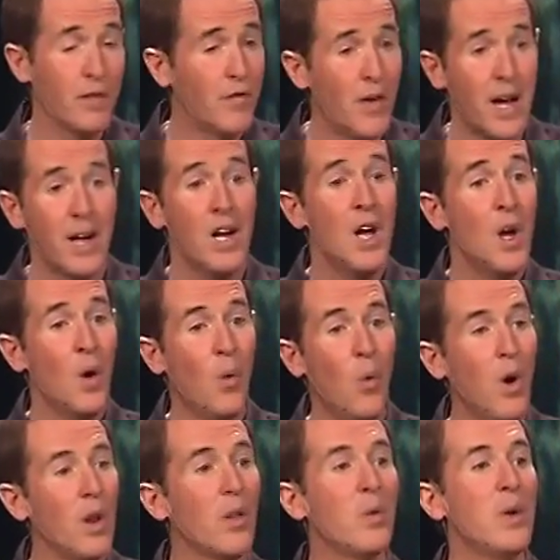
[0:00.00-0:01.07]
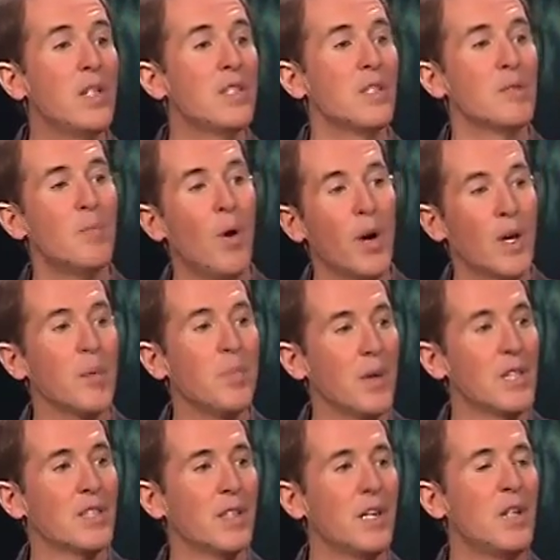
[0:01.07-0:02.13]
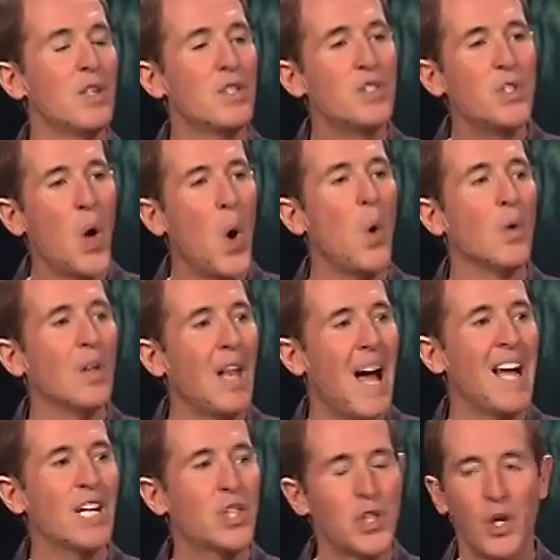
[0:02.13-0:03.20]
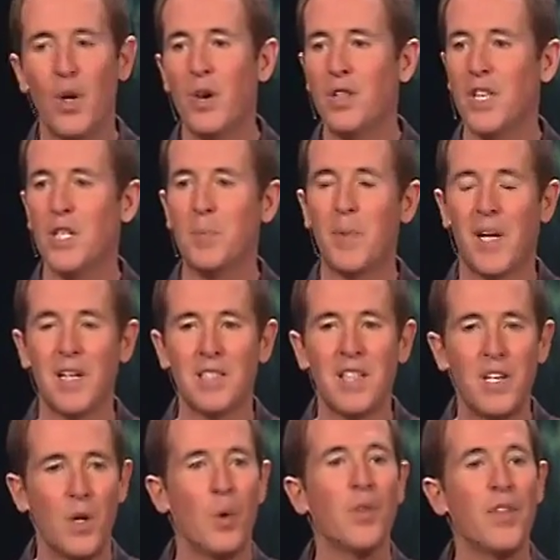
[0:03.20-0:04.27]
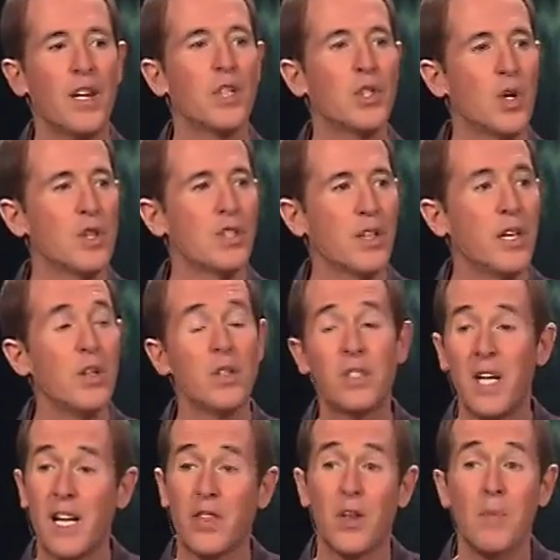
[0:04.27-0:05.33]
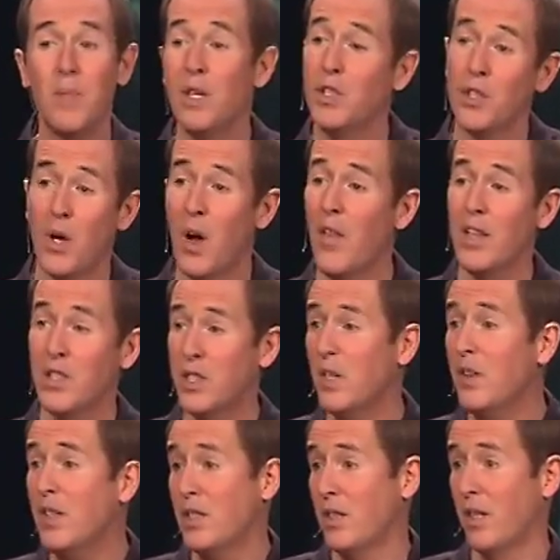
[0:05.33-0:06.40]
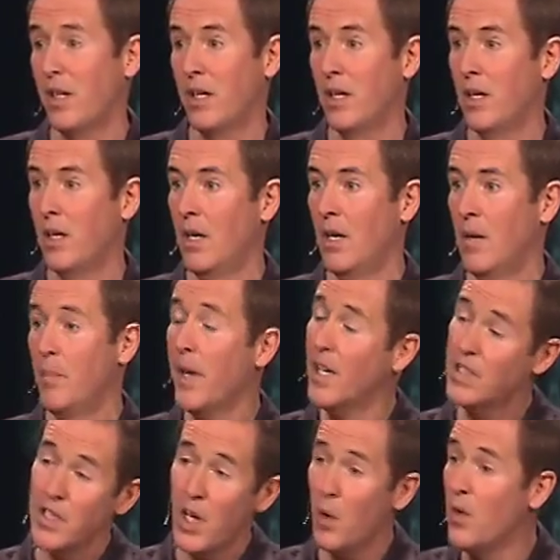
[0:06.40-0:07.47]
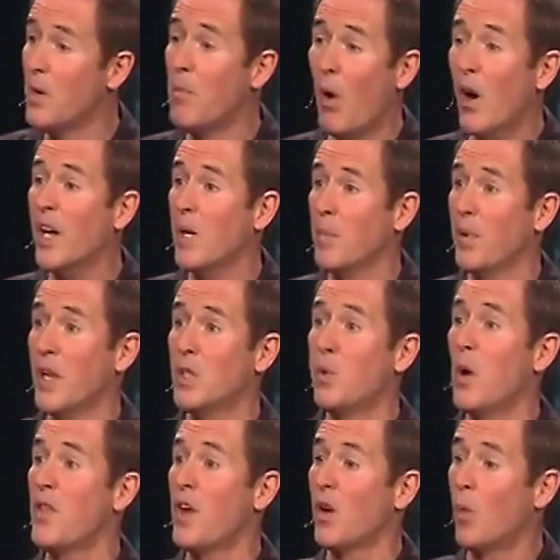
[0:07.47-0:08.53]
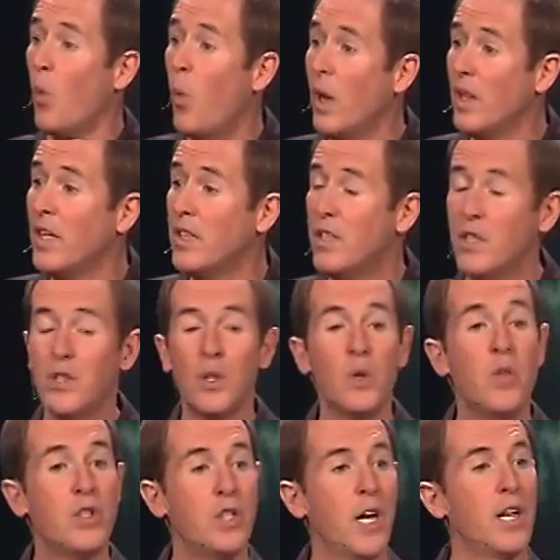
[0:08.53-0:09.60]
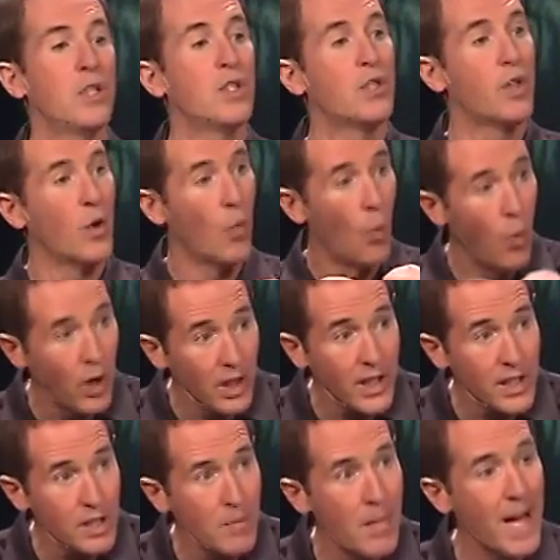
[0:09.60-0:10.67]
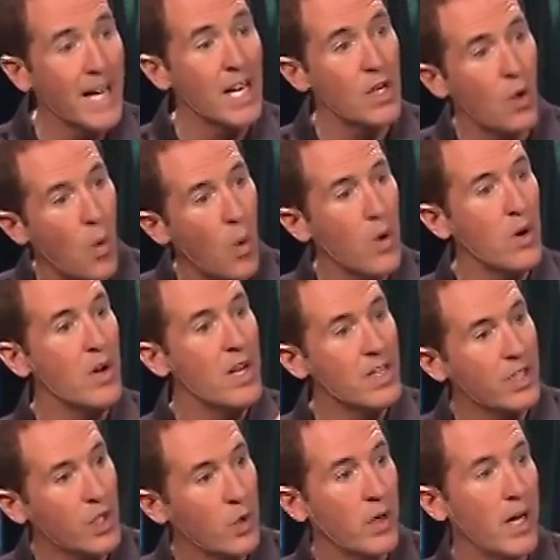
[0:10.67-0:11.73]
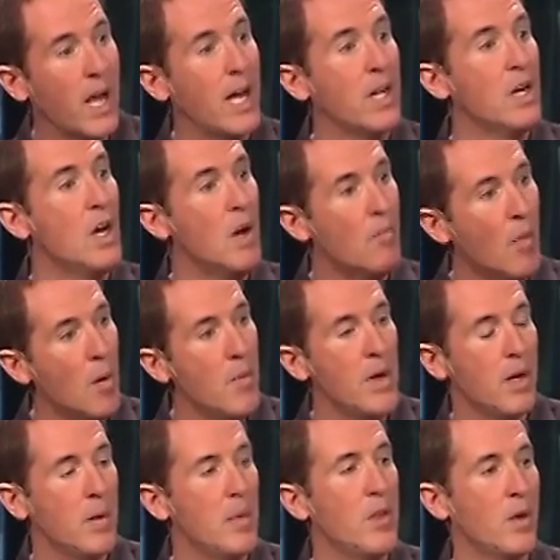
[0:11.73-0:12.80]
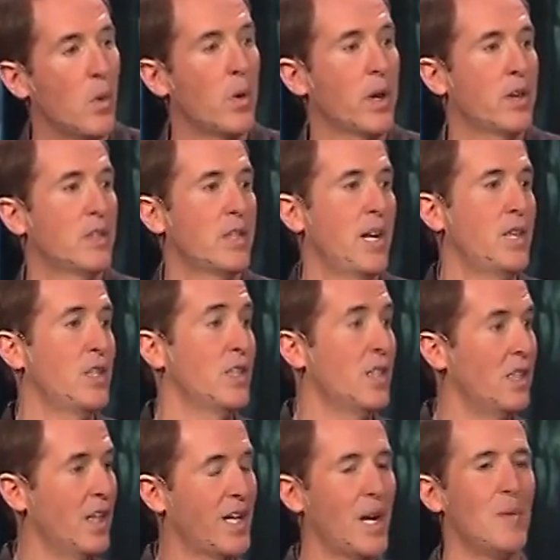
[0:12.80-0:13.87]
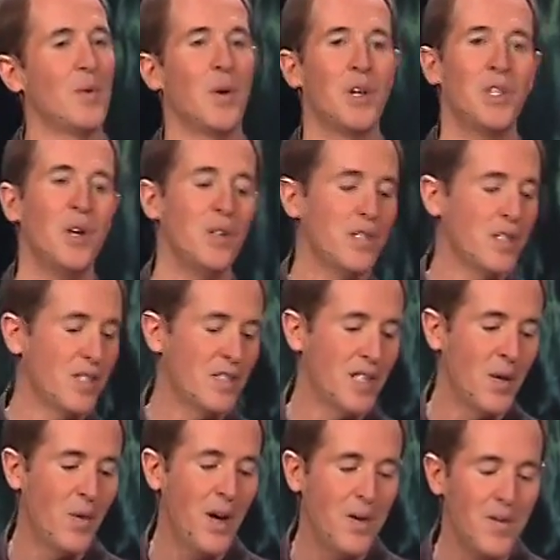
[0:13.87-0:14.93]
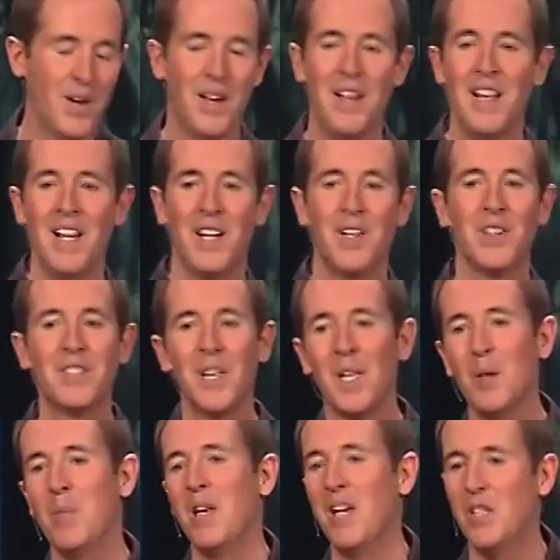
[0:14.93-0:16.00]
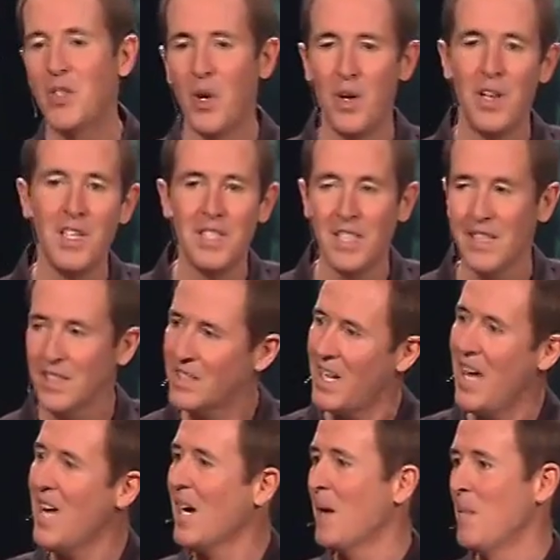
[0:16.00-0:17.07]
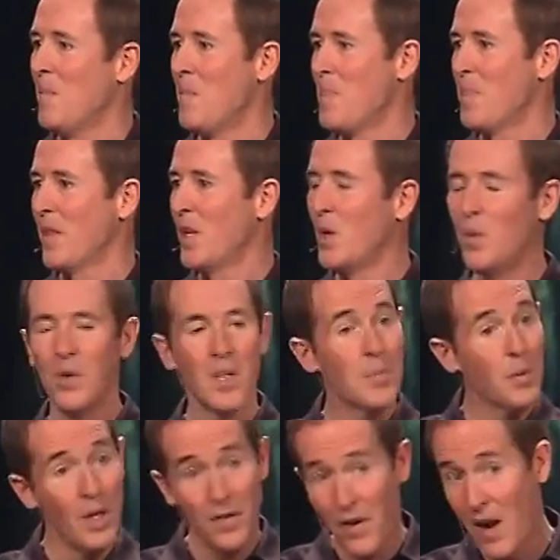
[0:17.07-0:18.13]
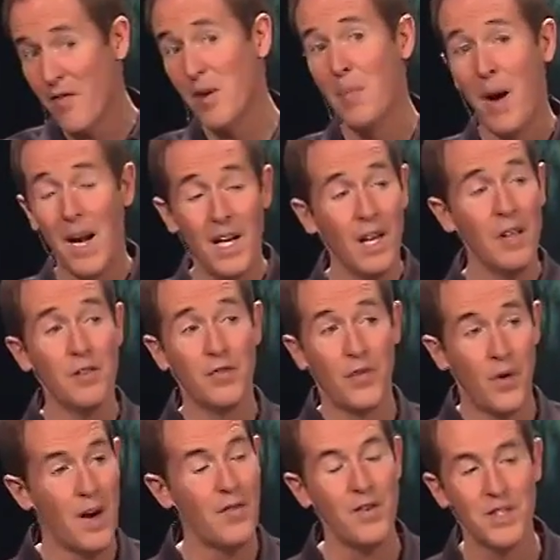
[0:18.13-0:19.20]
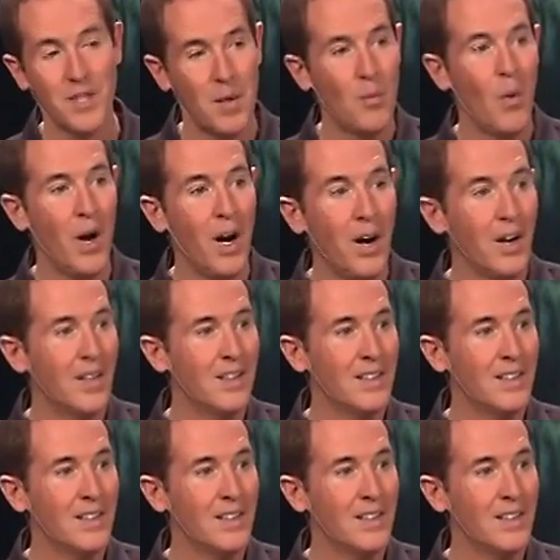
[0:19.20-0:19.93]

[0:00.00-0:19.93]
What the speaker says: In fact, one of the reasons marketplace leaders don't like church is because they don't think church leaders take their mission all that seriously. Because they know in the marketplace what they're willing to do, the changes they're willing to make in order to create momentum in their organizations. And they come to our churches and say, wait a minute, you're telling me eternity's at stake? You really believe everybody lives forever somewhere?